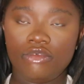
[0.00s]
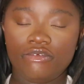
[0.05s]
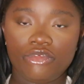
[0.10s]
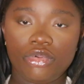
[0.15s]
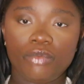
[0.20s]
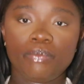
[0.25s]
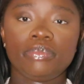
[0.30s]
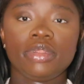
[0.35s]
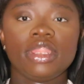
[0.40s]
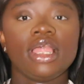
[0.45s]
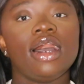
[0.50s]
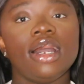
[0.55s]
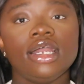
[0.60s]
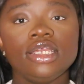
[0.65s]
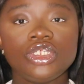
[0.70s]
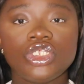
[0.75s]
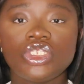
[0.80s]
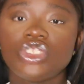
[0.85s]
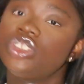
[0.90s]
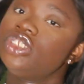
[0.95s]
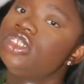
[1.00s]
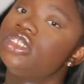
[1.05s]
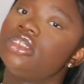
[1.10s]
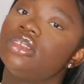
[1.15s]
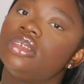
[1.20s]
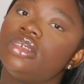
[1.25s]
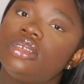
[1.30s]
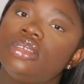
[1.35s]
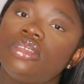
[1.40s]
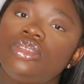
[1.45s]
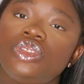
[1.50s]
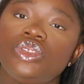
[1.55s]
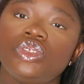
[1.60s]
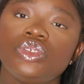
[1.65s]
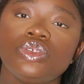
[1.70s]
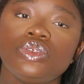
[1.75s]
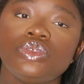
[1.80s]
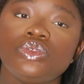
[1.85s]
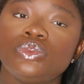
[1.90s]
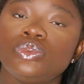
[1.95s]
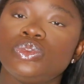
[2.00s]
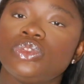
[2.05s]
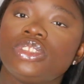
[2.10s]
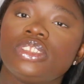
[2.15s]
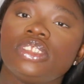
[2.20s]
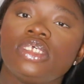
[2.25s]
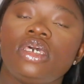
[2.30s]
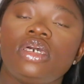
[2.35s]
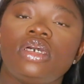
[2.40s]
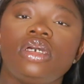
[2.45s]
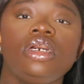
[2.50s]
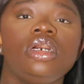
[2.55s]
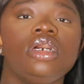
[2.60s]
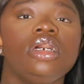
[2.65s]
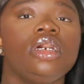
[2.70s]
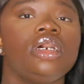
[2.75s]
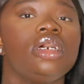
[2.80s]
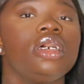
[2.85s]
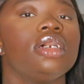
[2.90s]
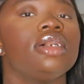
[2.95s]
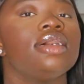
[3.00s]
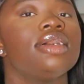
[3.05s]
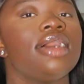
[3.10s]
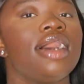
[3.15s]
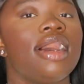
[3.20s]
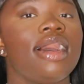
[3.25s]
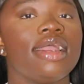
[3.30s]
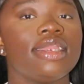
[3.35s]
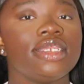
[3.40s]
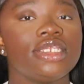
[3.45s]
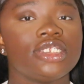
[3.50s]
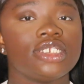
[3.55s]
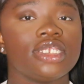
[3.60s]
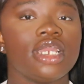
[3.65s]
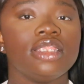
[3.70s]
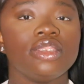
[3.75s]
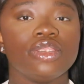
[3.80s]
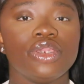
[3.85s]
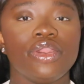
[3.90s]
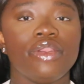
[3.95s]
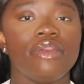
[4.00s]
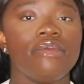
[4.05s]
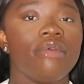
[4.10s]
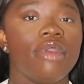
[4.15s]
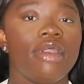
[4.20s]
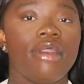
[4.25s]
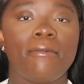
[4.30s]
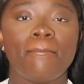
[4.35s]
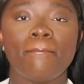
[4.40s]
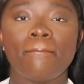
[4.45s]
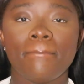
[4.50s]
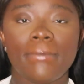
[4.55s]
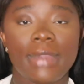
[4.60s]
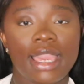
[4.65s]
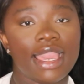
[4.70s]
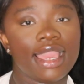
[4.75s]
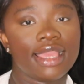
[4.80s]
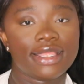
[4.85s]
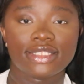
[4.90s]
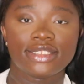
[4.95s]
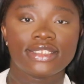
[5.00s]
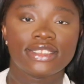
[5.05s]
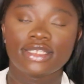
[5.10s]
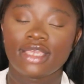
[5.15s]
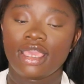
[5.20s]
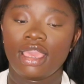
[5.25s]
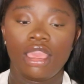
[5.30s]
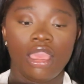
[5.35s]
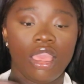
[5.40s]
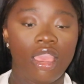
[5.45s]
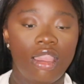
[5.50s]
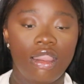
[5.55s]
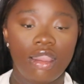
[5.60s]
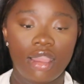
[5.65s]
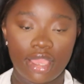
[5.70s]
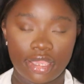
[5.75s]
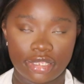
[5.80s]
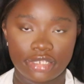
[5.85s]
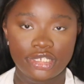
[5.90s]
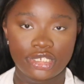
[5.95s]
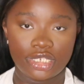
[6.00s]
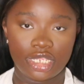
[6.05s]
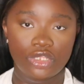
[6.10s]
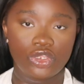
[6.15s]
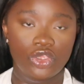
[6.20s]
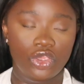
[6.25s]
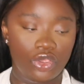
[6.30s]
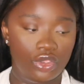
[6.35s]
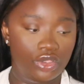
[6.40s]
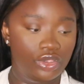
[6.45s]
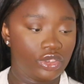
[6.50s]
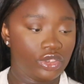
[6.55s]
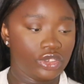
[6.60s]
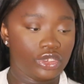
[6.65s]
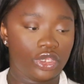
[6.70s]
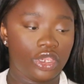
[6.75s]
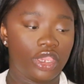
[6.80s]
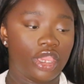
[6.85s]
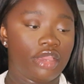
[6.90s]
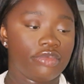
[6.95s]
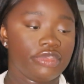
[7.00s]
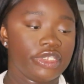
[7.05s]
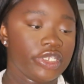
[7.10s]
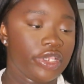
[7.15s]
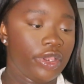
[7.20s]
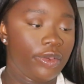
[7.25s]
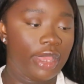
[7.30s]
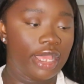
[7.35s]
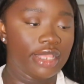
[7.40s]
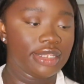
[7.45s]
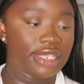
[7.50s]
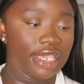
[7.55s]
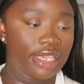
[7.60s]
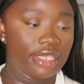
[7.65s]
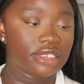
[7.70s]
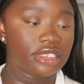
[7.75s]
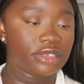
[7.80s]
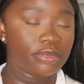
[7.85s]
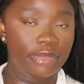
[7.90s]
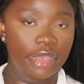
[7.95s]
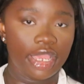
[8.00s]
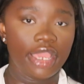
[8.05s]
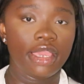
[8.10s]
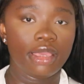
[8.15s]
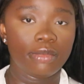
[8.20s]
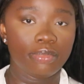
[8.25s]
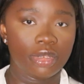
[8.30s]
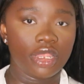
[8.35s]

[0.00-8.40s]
For blush, use an eyeshadow, a matte eyeshadow. You don't have to go out there to buy a